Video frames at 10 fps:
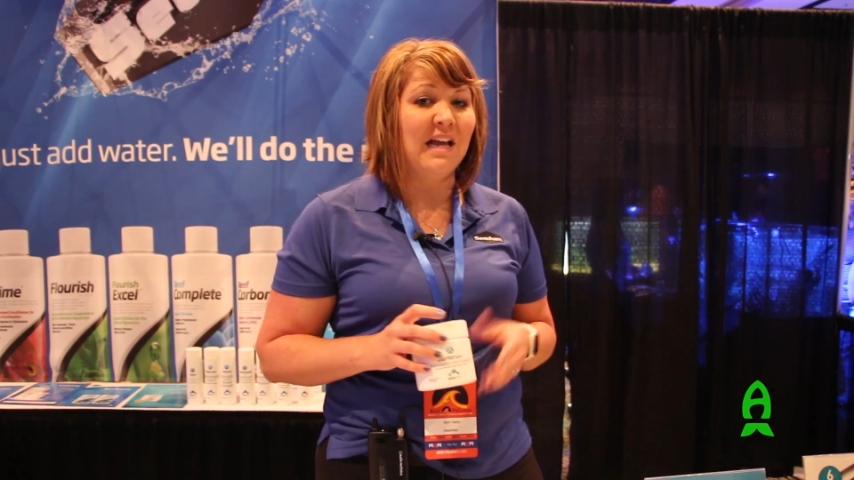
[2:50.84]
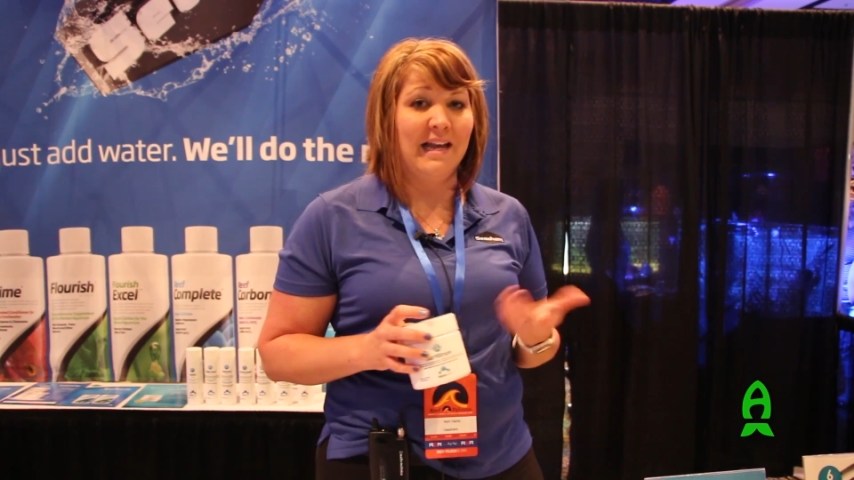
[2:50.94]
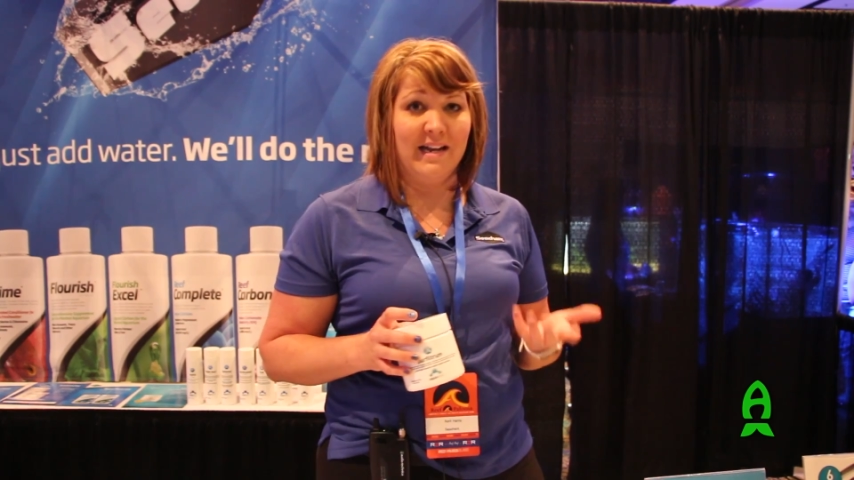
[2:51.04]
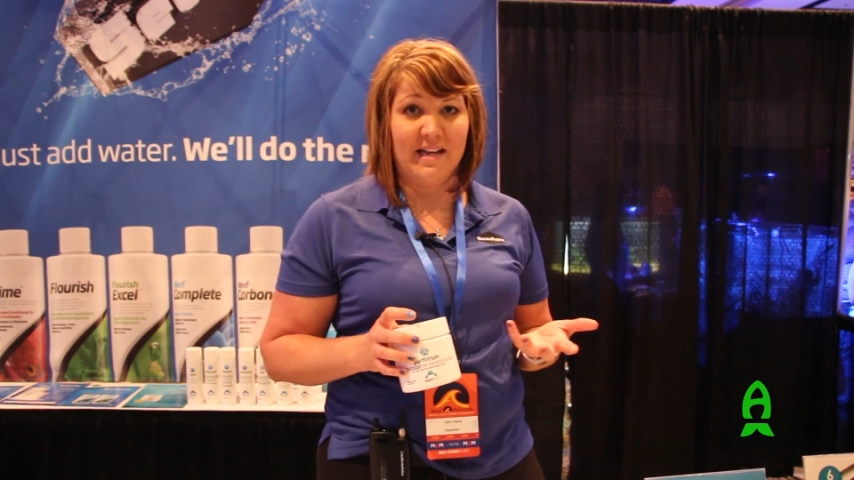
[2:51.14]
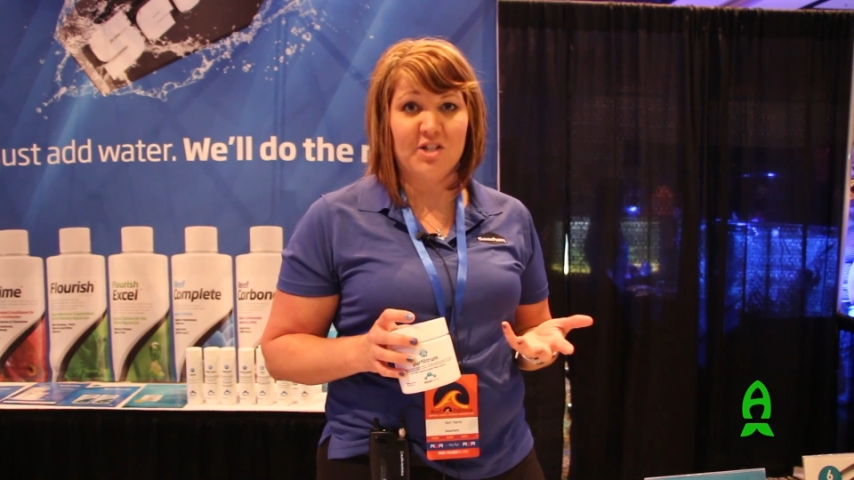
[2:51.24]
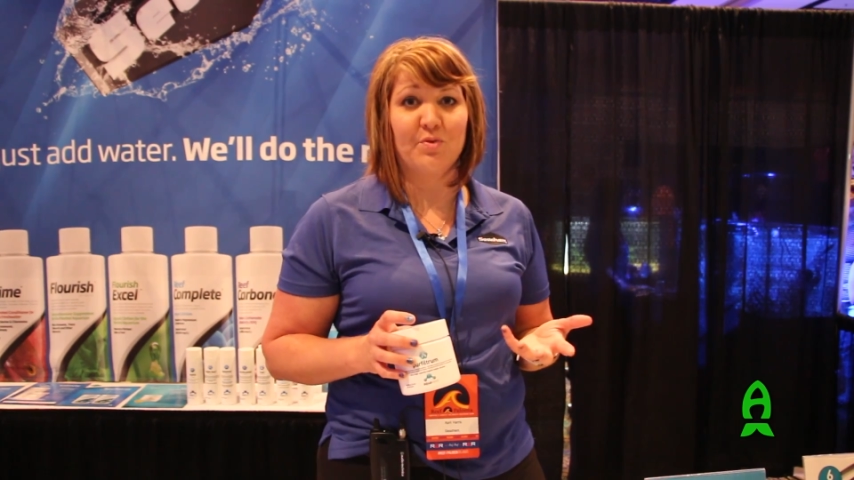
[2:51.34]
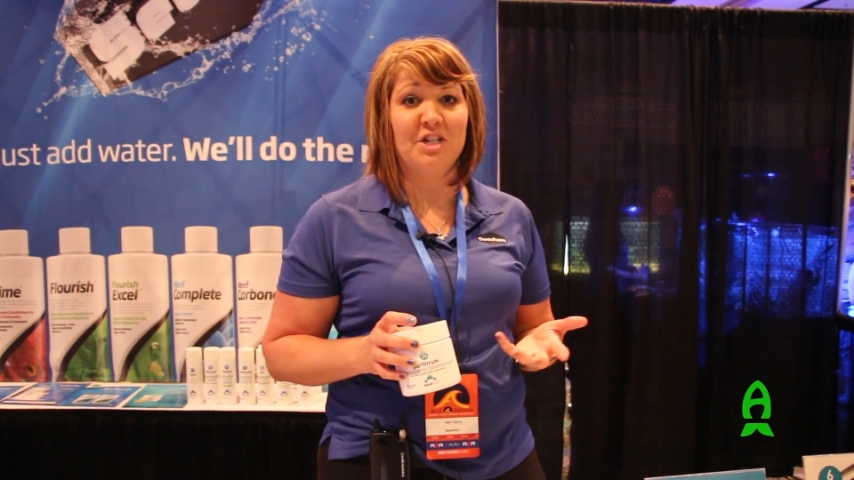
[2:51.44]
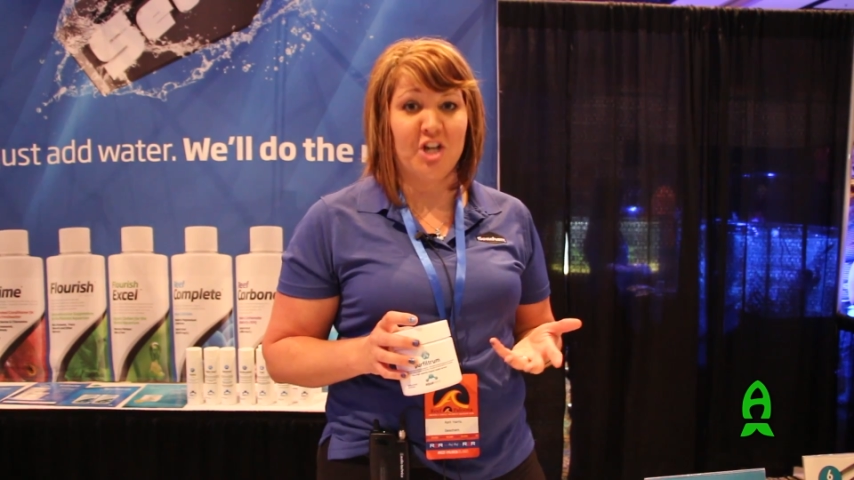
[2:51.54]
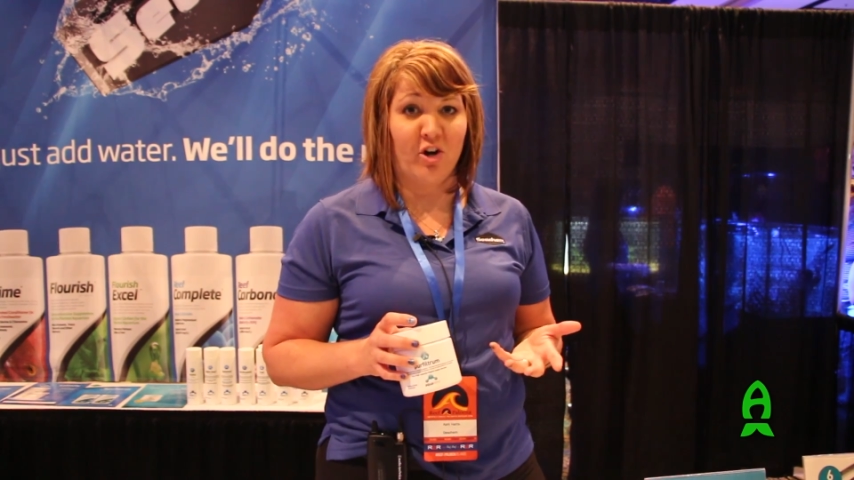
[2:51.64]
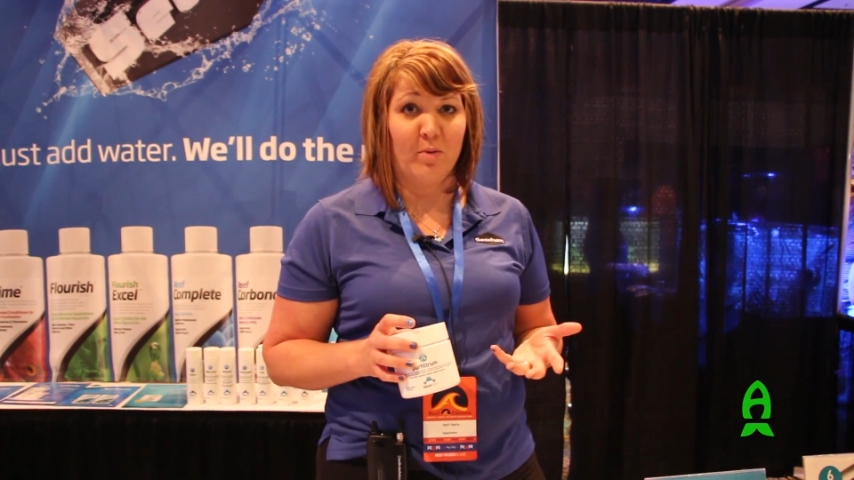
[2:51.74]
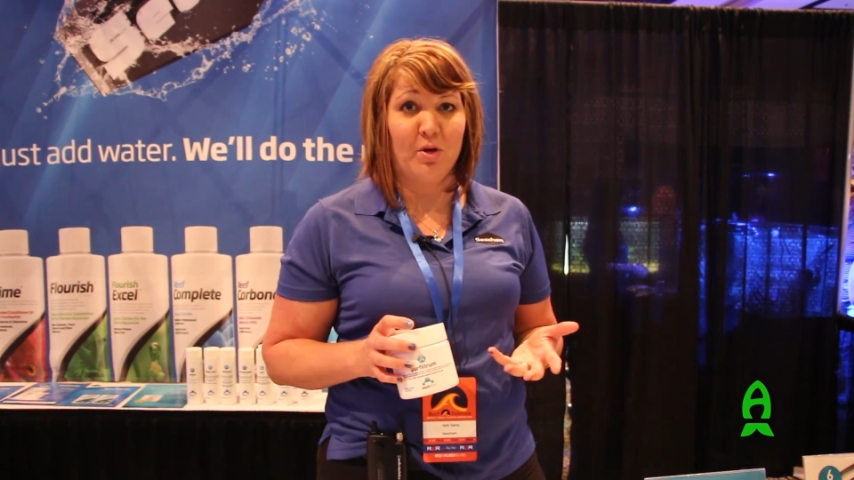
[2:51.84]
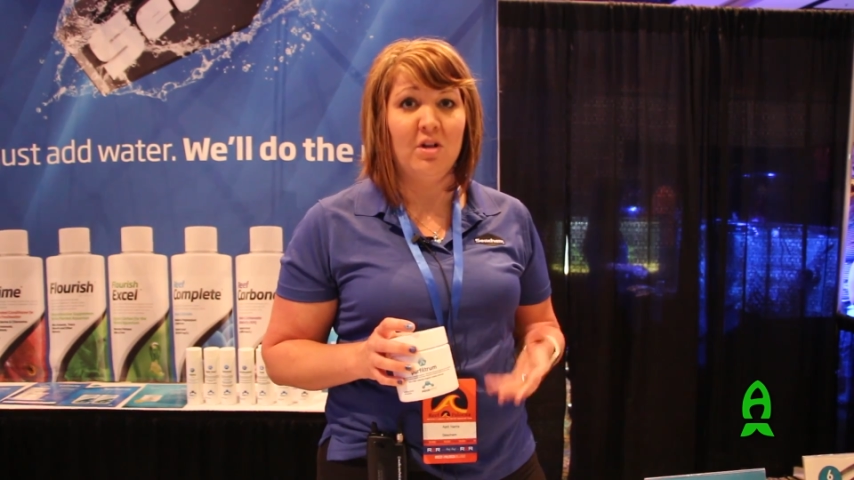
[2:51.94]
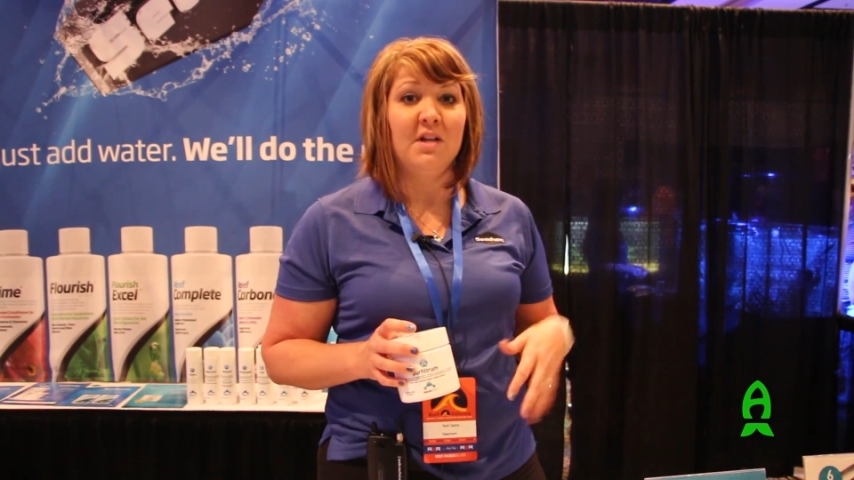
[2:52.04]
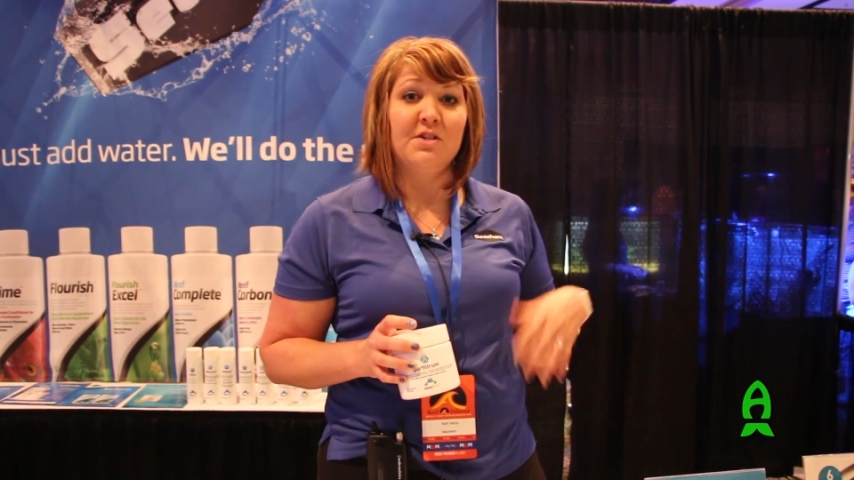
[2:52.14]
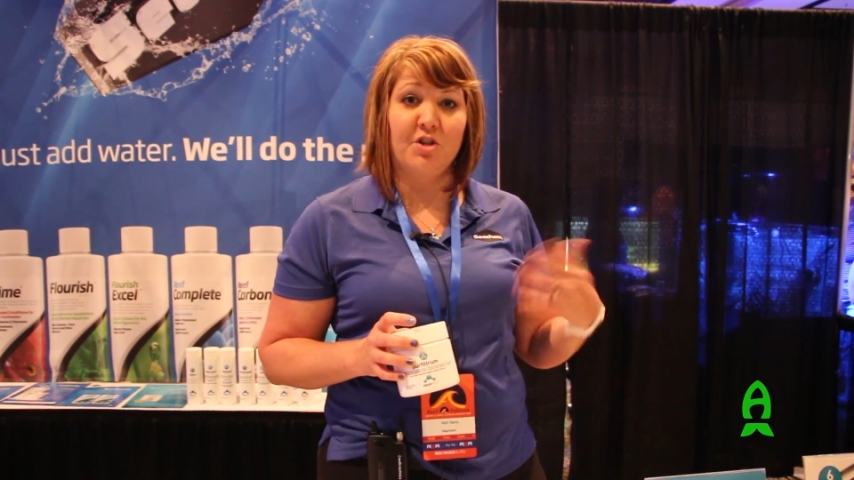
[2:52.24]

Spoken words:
And it is regenerable,